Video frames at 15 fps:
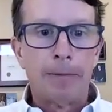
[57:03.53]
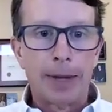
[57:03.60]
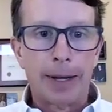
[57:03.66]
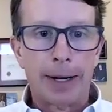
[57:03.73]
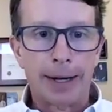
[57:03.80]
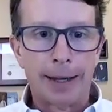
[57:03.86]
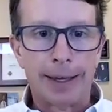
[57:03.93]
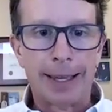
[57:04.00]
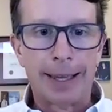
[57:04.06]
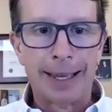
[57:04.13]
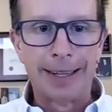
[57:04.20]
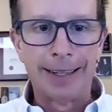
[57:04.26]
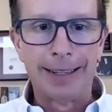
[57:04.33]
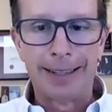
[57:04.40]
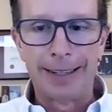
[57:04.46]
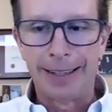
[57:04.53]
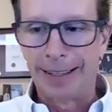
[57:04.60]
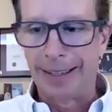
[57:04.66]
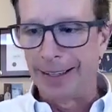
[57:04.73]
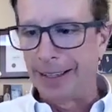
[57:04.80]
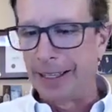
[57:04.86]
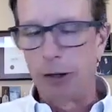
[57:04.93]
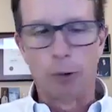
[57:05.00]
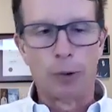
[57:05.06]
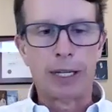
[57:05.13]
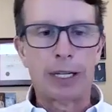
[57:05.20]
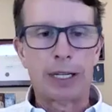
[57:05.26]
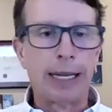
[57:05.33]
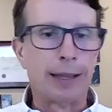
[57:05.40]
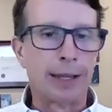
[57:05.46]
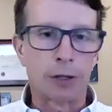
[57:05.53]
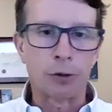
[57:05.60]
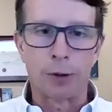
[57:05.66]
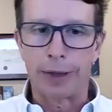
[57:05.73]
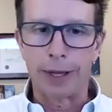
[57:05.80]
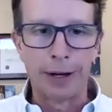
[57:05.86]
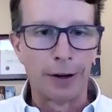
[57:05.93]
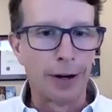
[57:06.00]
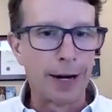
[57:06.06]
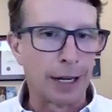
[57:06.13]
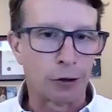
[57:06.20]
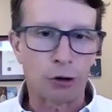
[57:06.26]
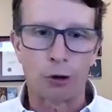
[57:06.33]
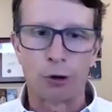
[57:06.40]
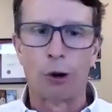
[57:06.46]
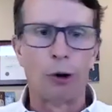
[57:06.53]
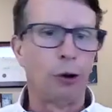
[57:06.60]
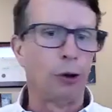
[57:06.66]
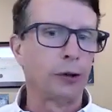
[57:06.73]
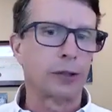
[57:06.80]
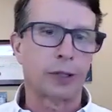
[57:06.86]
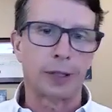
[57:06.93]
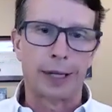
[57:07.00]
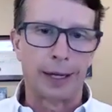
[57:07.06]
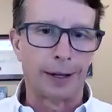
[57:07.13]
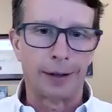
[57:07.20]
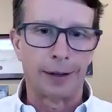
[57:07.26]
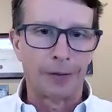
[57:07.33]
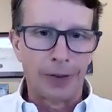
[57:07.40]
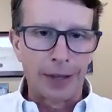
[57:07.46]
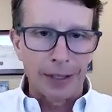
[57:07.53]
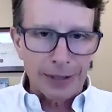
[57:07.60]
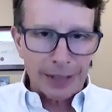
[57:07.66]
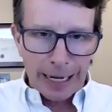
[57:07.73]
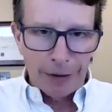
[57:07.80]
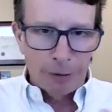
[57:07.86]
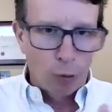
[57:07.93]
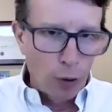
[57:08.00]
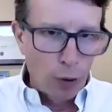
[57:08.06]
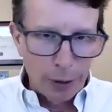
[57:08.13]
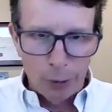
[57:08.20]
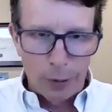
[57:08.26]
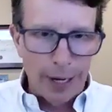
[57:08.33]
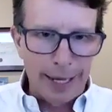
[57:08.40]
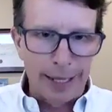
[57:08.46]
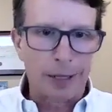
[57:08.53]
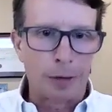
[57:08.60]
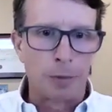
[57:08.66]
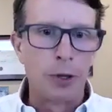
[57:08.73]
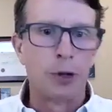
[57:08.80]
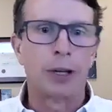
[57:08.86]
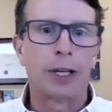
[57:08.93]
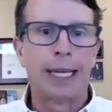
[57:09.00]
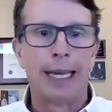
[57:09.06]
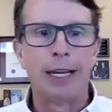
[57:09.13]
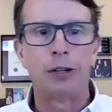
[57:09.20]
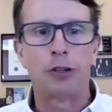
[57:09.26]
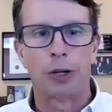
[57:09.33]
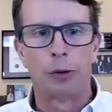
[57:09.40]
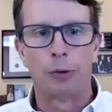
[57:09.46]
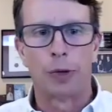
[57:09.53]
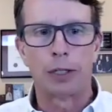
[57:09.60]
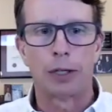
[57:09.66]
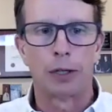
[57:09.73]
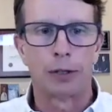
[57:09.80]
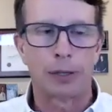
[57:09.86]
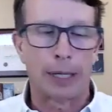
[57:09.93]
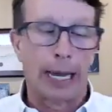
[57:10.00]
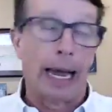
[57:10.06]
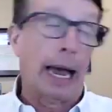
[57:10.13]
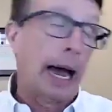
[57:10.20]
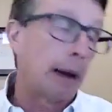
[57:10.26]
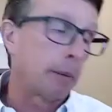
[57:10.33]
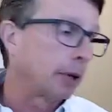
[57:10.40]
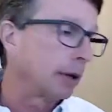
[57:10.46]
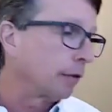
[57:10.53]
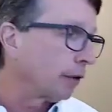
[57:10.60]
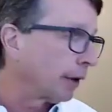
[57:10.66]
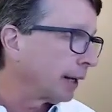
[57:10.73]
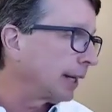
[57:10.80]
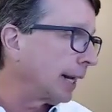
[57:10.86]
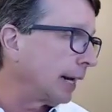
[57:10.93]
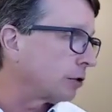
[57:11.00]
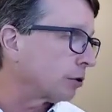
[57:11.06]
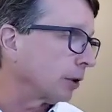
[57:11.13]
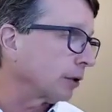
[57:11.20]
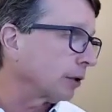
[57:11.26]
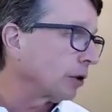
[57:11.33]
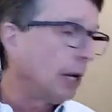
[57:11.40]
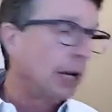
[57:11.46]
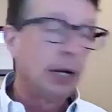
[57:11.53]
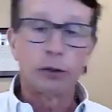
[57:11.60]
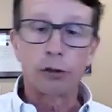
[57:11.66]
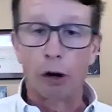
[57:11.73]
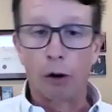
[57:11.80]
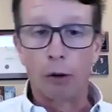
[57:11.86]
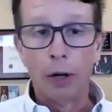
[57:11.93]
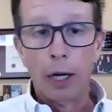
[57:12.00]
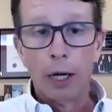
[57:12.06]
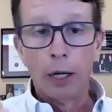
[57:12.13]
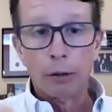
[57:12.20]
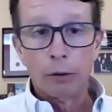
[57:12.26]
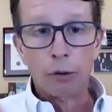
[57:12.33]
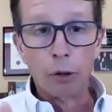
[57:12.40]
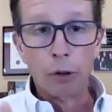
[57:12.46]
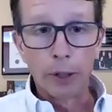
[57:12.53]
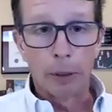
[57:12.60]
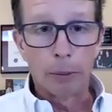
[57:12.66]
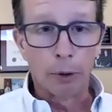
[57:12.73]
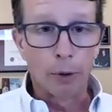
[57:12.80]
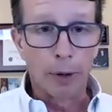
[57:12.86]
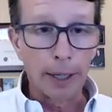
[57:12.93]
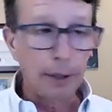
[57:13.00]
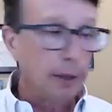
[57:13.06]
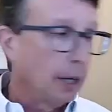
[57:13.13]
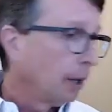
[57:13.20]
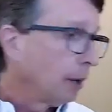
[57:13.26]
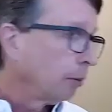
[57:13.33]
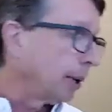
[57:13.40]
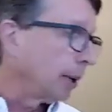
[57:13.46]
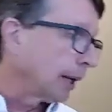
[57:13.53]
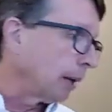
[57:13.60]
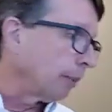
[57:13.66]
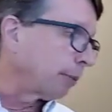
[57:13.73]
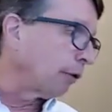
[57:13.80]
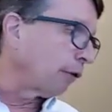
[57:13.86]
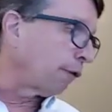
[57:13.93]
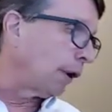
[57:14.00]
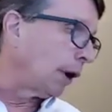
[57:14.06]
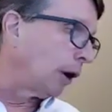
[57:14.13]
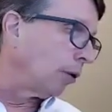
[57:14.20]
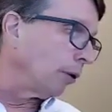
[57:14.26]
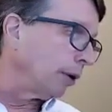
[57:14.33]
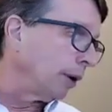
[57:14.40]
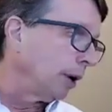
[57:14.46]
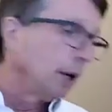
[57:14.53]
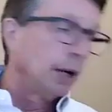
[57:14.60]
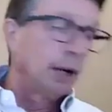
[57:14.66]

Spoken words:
We see this with internet trolls, this kind of one-way communication, which is, I believe, very dangerous. So rule number 1, pick up the phone.